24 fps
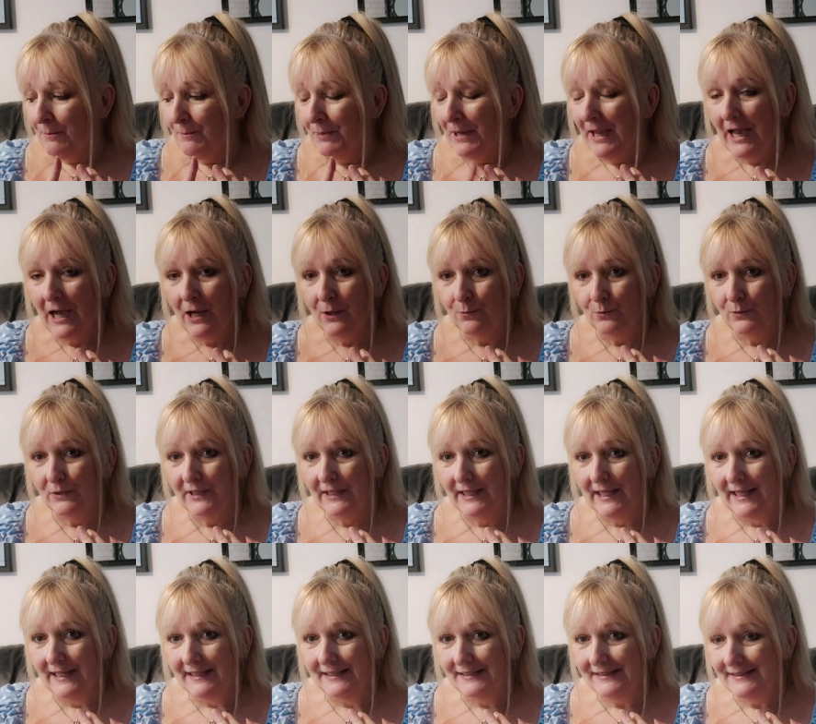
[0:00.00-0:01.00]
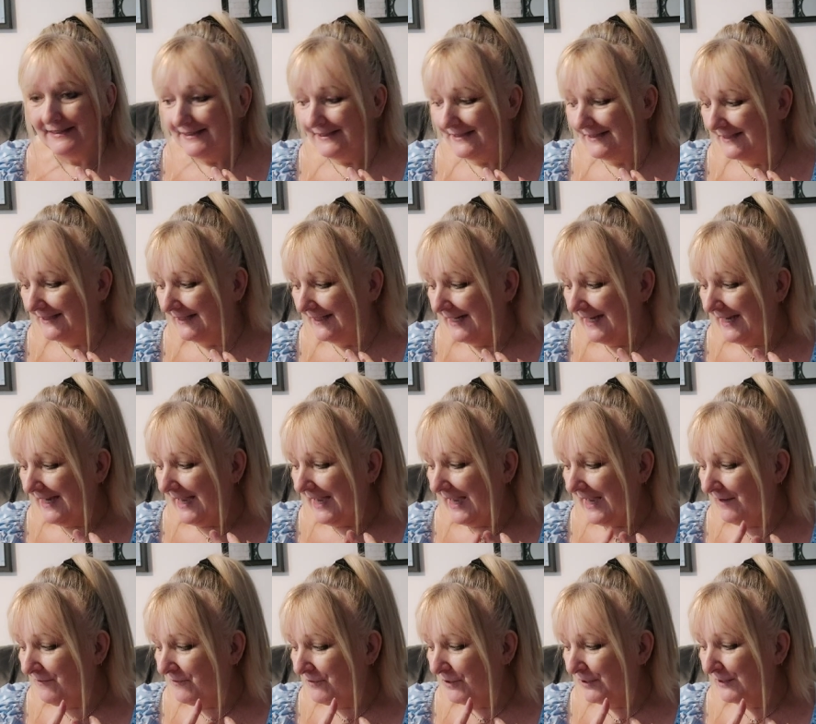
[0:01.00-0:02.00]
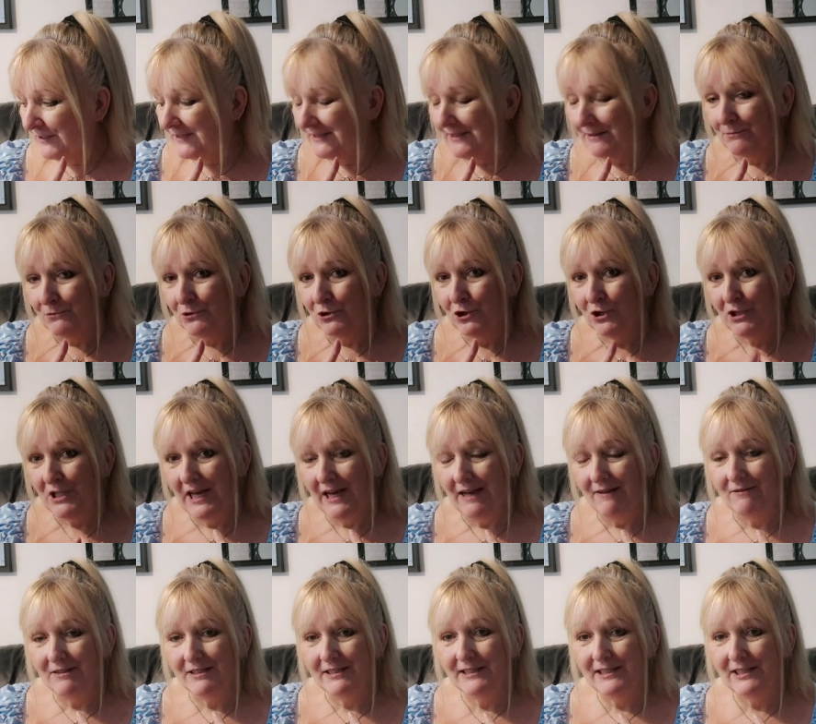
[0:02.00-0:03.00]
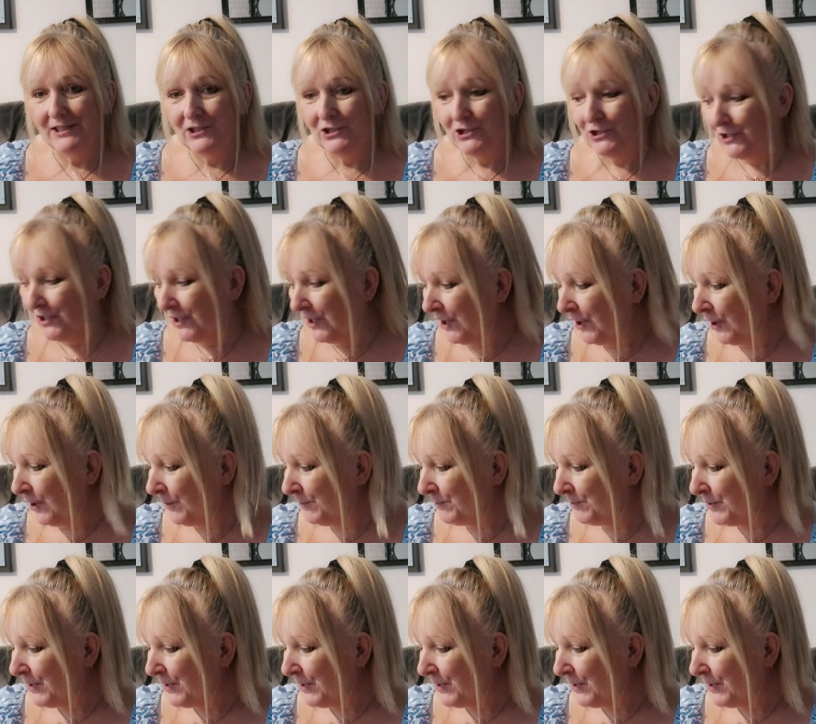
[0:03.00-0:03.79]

Poundland, I've got some charity shop,